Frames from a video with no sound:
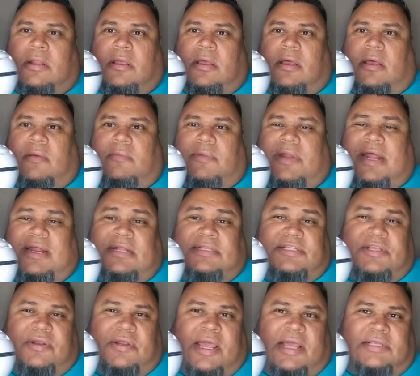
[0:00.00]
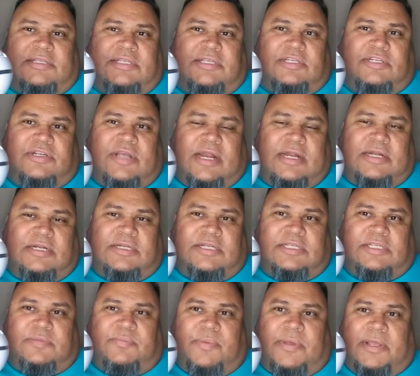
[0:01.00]
Um, not necessarily exit
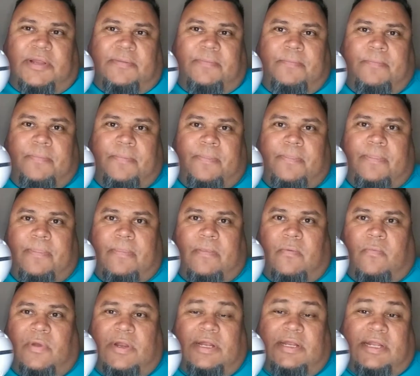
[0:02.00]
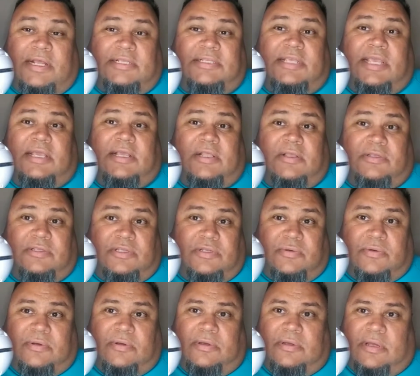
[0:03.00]
strategies, but when it does get close
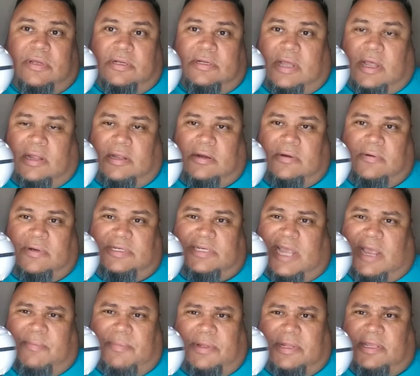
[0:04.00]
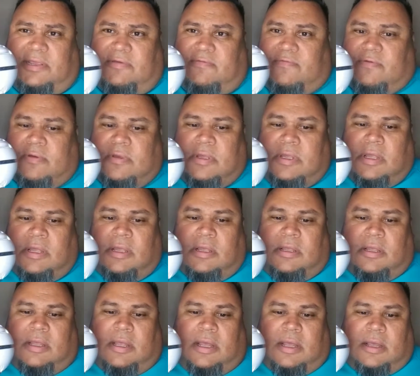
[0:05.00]
to a, dollar, which I believe,
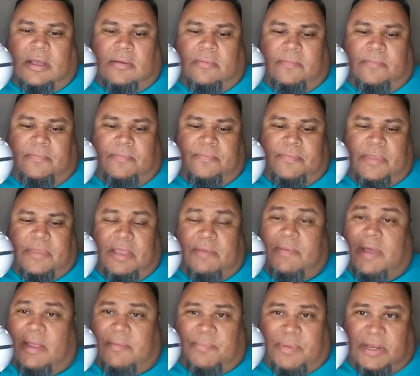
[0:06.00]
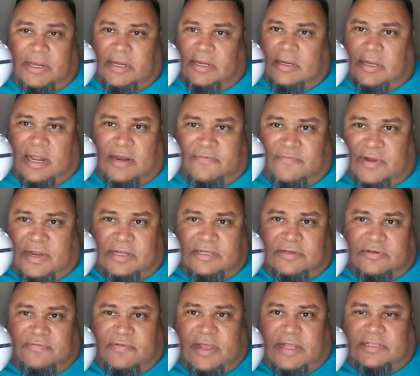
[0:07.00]
um, in my opinion, not a
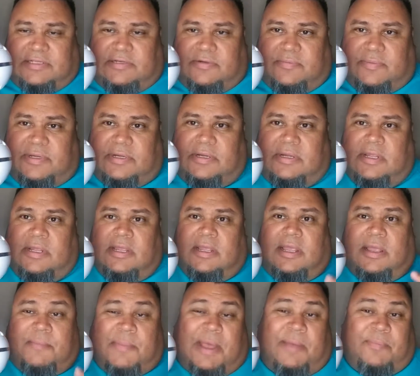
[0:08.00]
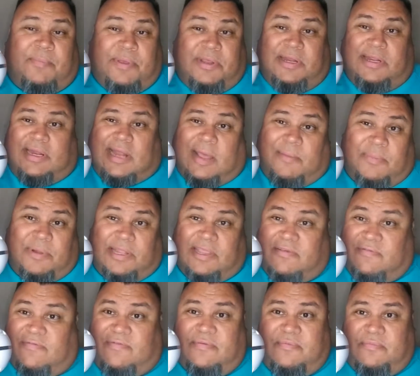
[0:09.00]
financial advisor, but in my opinion, I
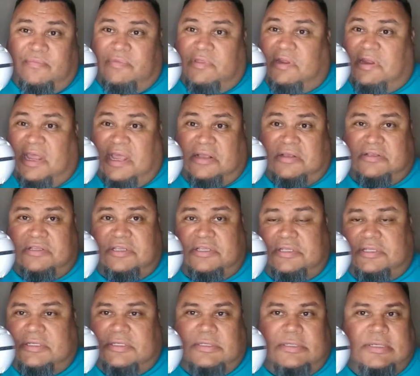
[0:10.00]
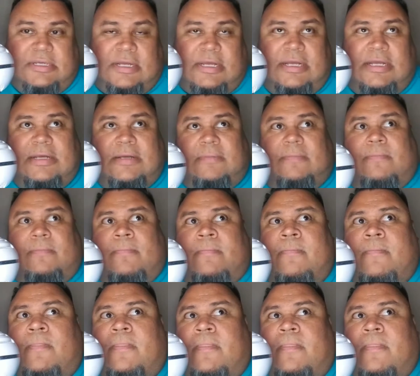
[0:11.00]
believe the next, um,